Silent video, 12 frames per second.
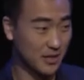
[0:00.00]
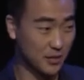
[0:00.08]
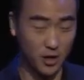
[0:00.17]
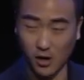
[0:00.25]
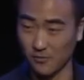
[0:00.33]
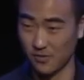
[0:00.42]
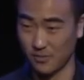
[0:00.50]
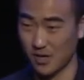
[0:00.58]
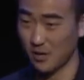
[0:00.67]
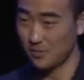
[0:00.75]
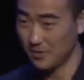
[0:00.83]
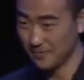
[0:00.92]
that could offer him
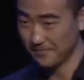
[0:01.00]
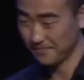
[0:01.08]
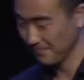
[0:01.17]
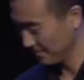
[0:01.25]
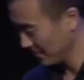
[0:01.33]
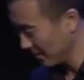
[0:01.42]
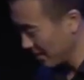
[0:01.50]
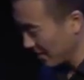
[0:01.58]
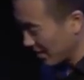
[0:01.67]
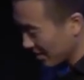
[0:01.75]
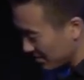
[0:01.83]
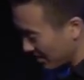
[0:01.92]
help.
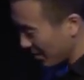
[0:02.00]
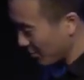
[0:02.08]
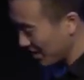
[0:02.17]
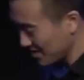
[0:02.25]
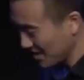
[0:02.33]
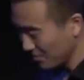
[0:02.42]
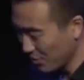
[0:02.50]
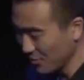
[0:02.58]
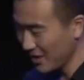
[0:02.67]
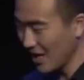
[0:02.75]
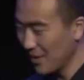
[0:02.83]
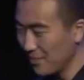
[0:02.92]
Today, when I see
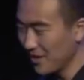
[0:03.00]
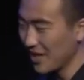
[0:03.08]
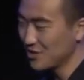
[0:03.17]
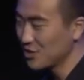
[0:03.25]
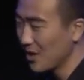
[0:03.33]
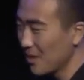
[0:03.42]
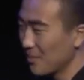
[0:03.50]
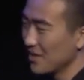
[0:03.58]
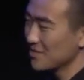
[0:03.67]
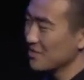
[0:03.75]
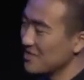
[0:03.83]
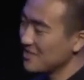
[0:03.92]
bullying happening, I try my
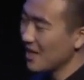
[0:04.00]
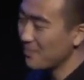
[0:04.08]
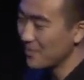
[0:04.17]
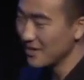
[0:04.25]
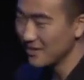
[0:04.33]
best to step